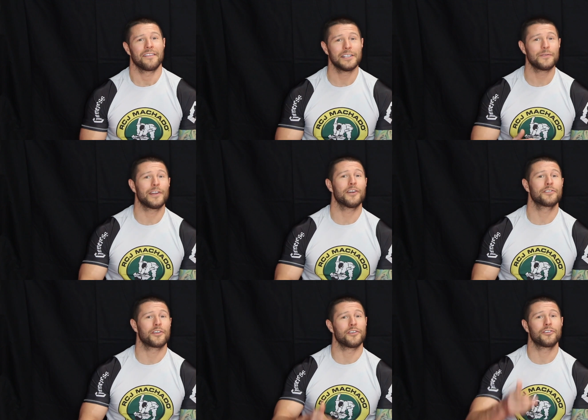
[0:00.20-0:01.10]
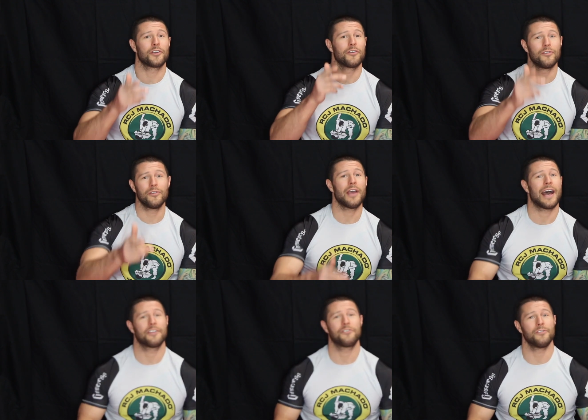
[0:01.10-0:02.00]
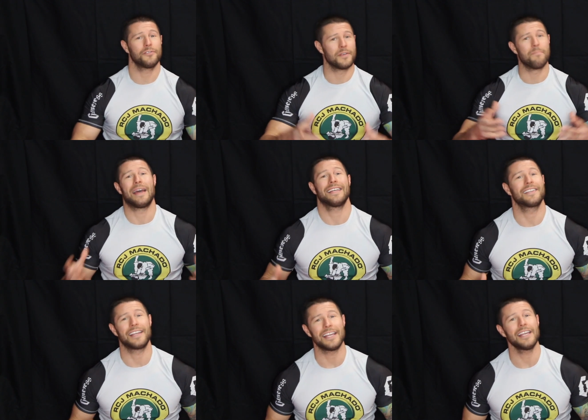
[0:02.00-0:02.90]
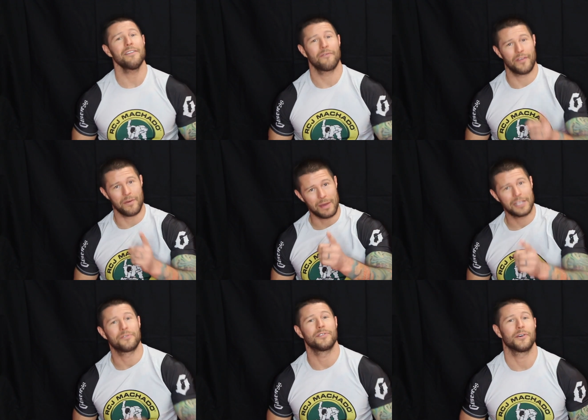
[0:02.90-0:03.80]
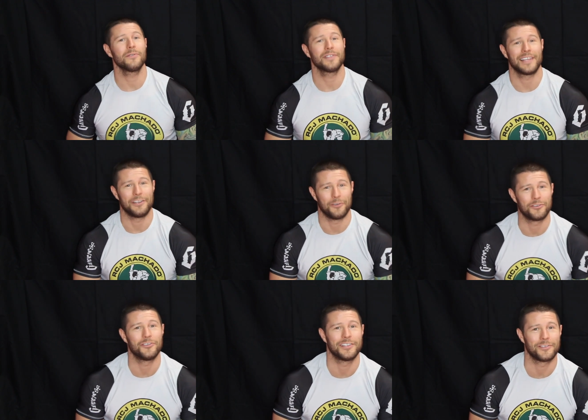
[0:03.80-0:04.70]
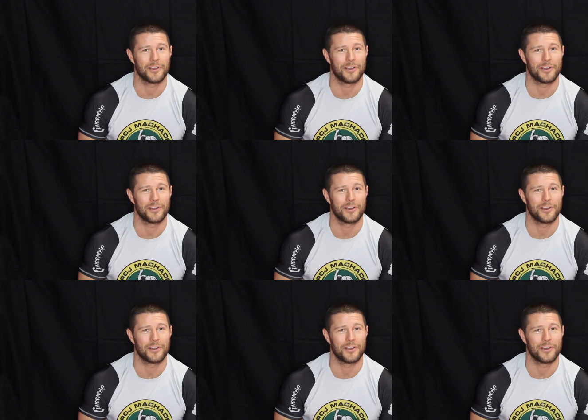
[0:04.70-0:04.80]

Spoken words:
This video is going to show you how to choose the best gi for the best results in your jiu-jitsu